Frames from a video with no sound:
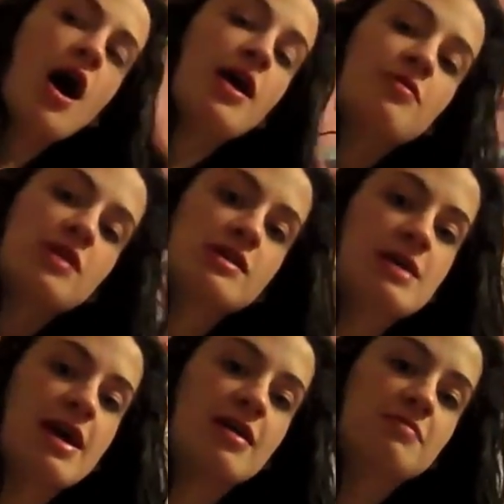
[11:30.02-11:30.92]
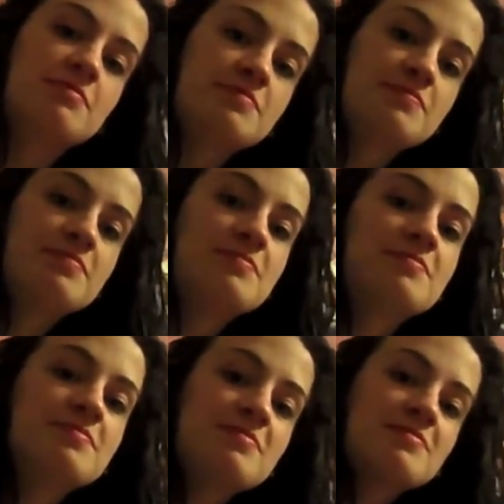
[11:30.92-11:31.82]
I don't get tan.
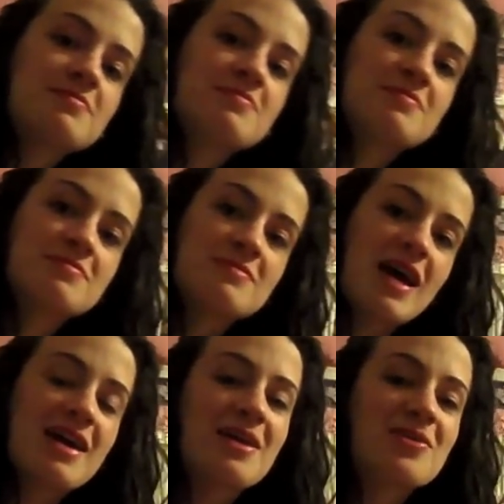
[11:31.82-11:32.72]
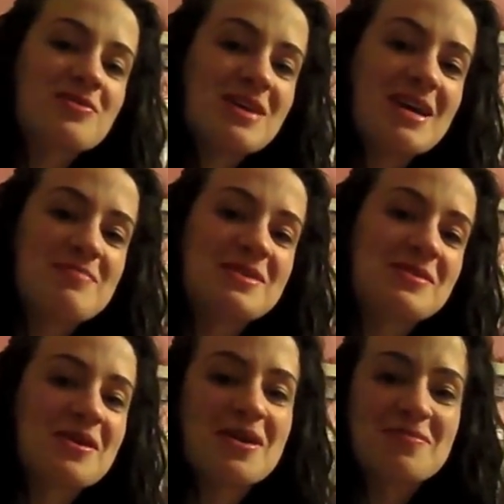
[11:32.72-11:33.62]
I get a little tiny bit
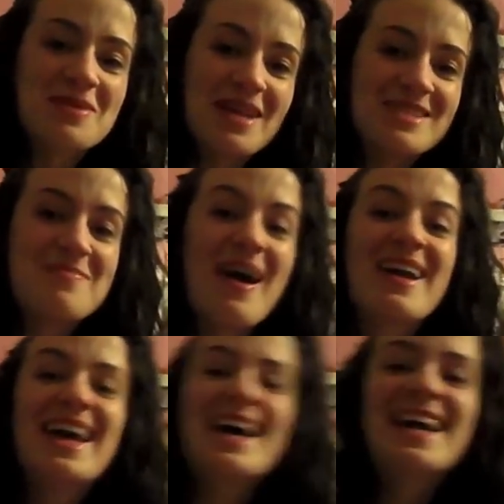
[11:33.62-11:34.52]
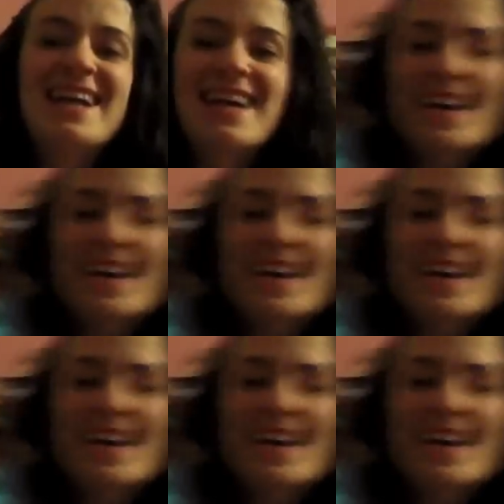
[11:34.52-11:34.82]
darker, but that's about it.